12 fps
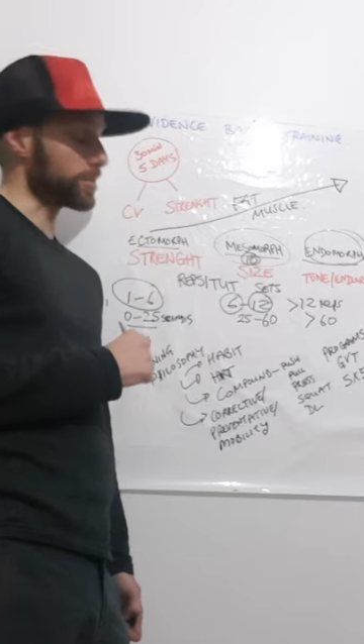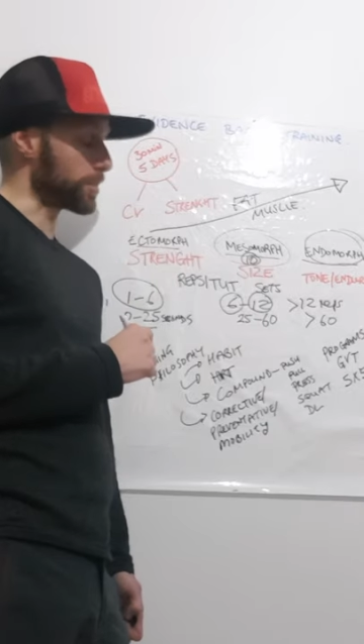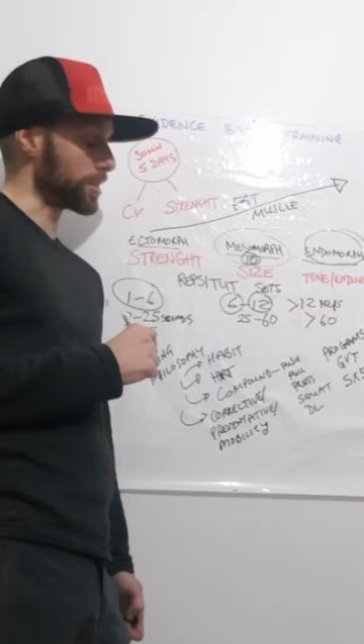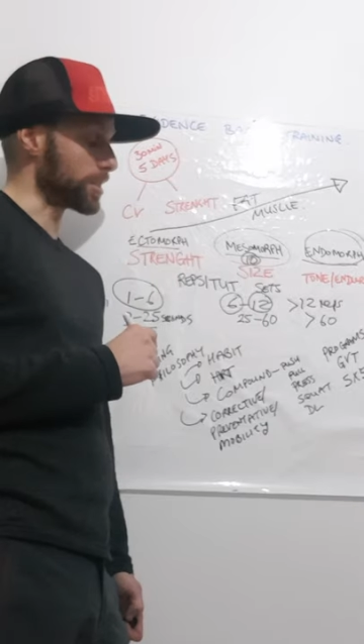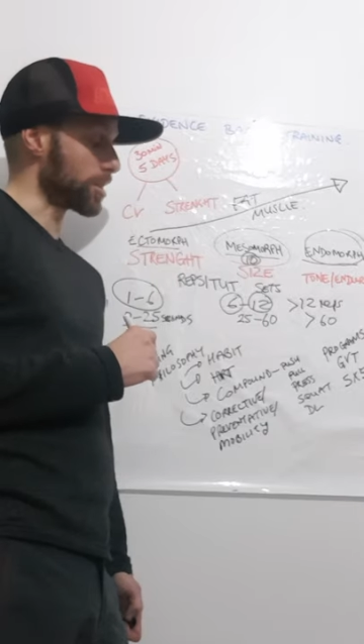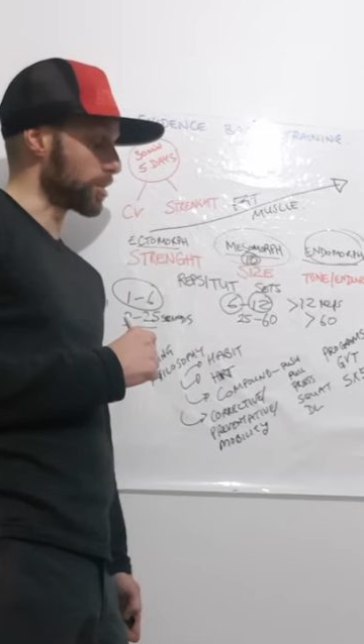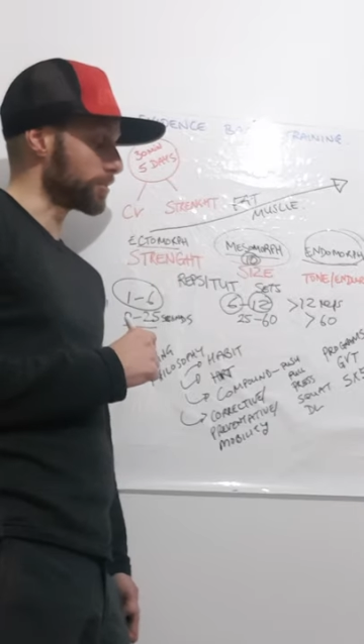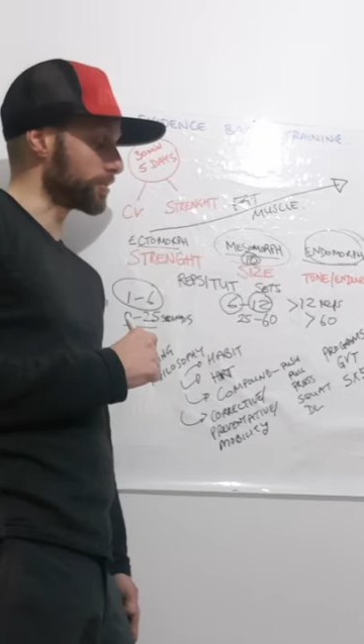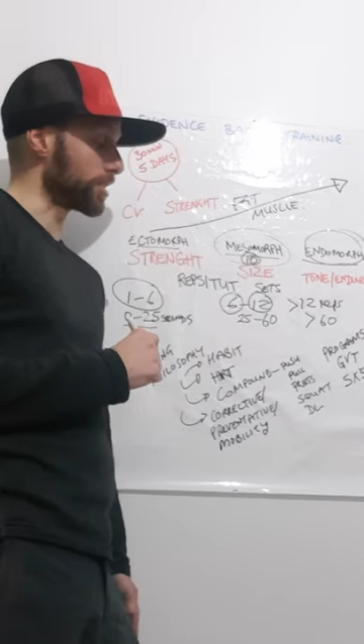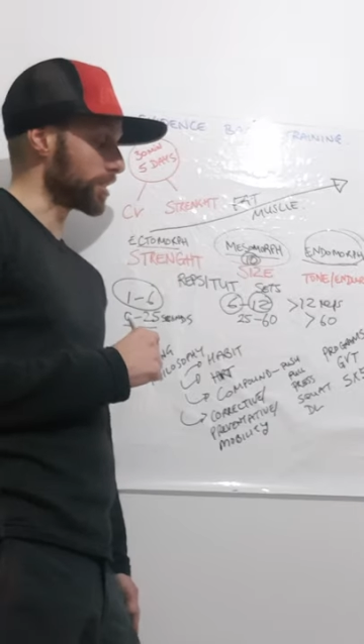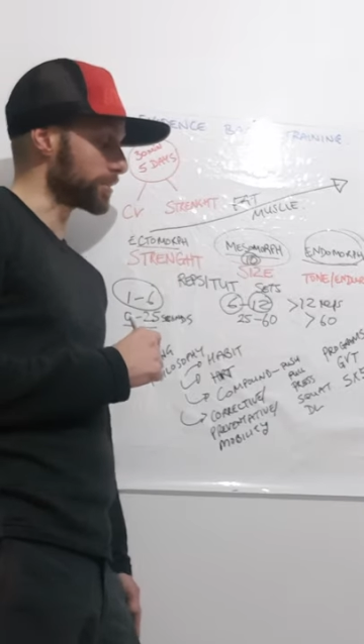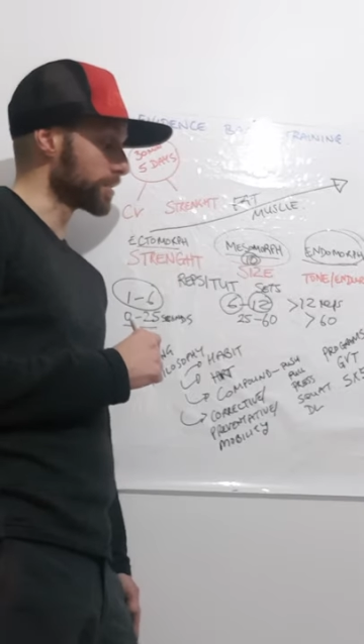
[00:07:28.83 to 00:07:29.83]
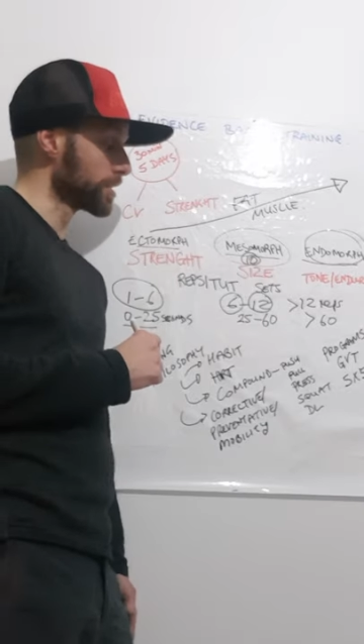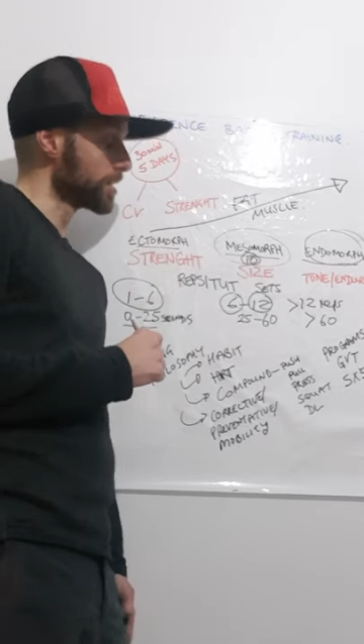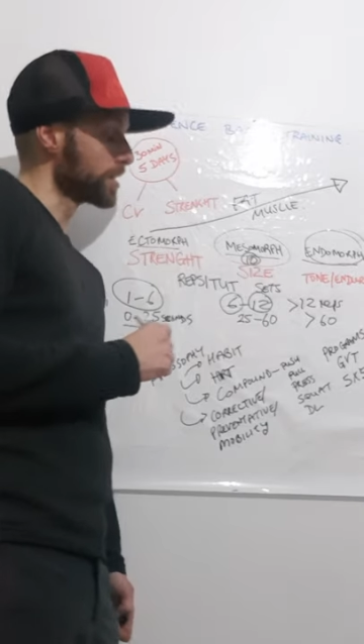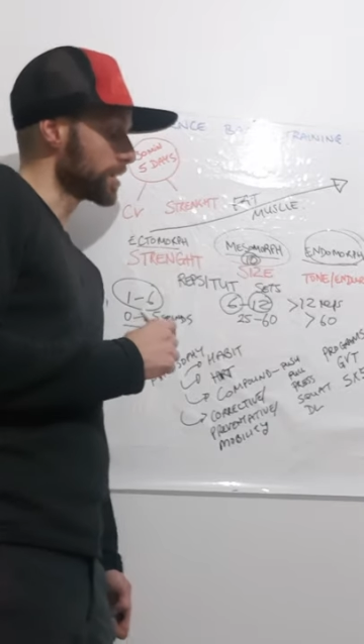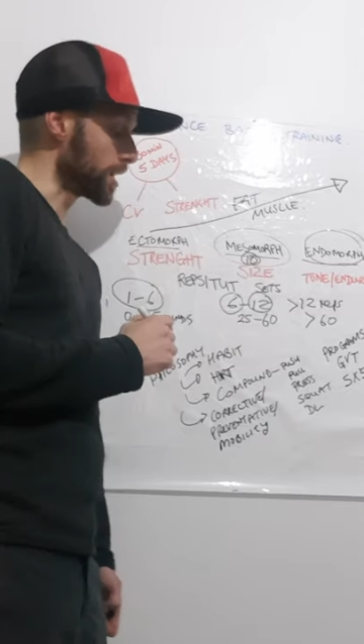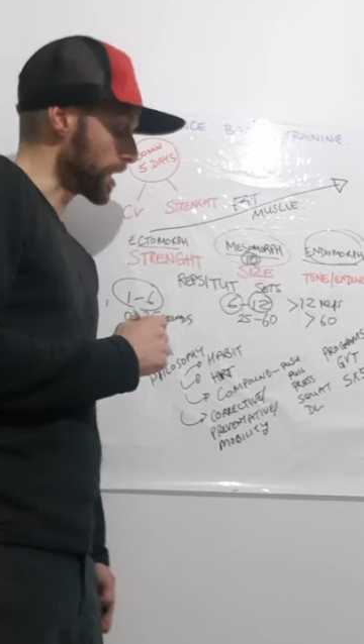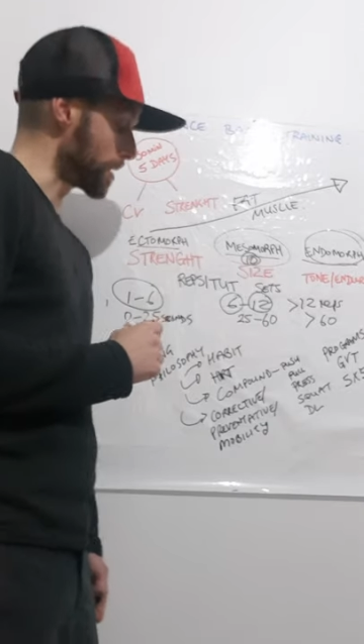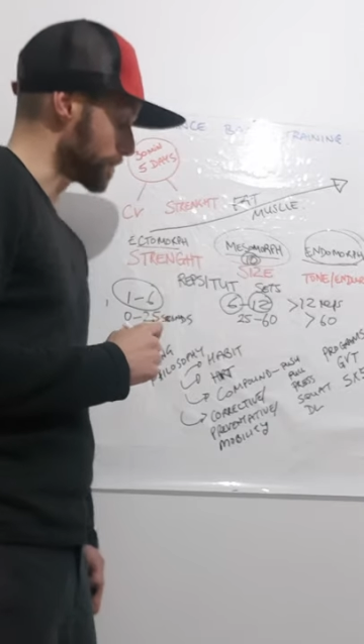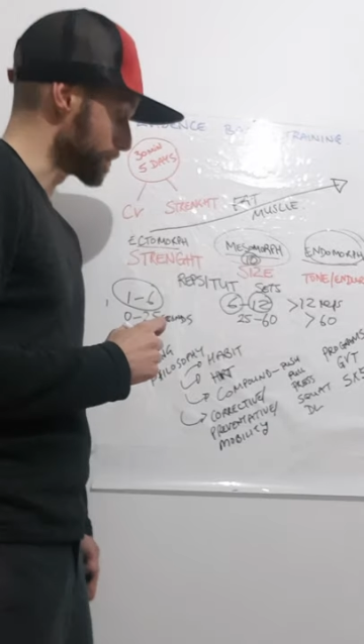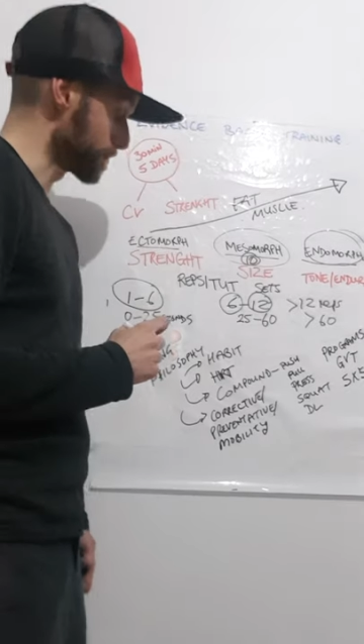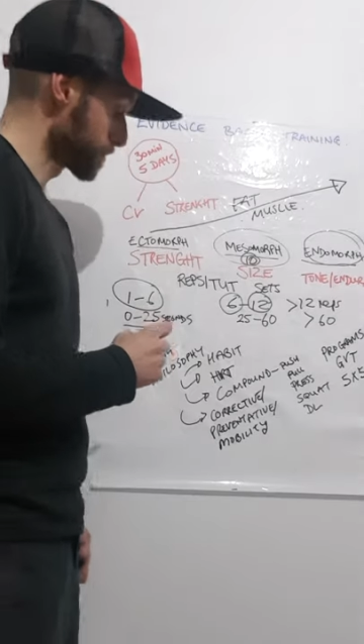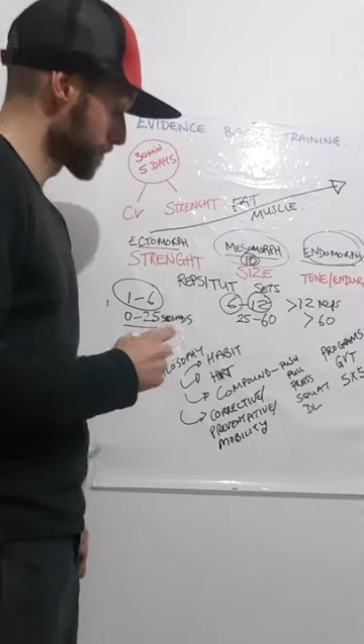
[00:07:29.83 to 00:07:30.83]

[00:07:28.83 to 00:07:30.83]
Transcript: on how I'm feeling. Um,